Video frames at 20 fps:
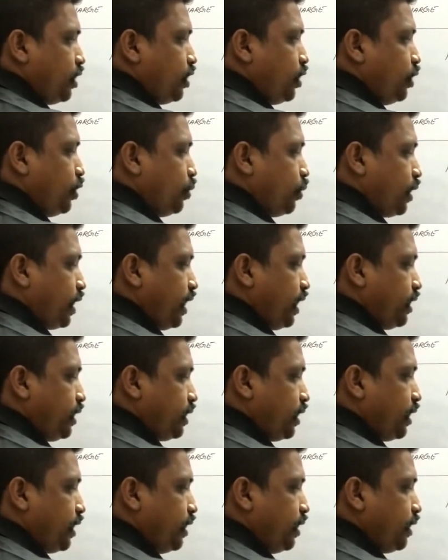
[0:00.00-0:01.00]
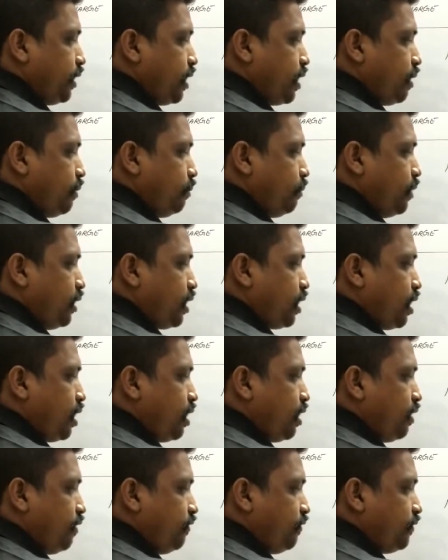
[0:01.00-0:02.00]
donated. Number
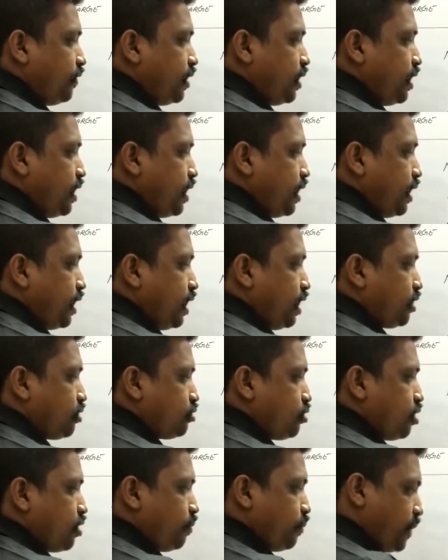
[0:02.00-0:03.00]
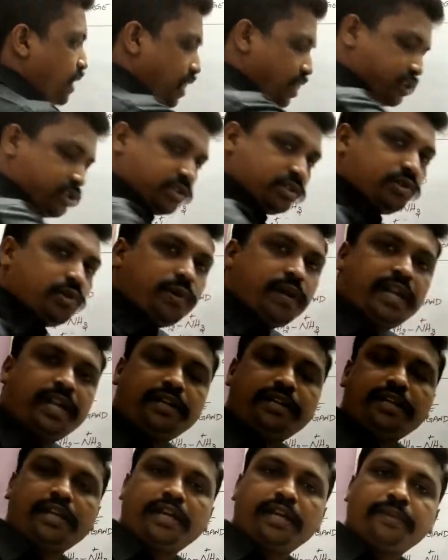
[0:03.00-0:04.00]
of electron pairs
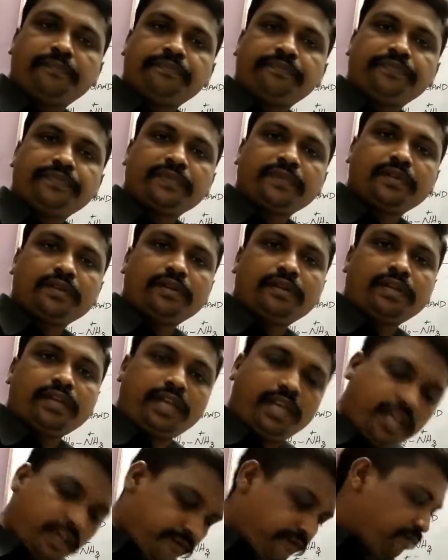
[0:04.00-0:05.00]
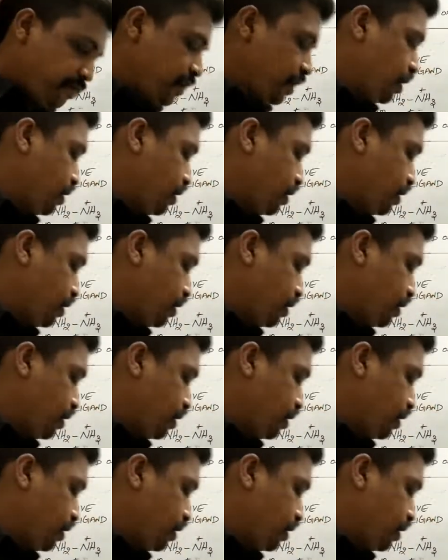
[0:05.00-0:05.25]
donated. If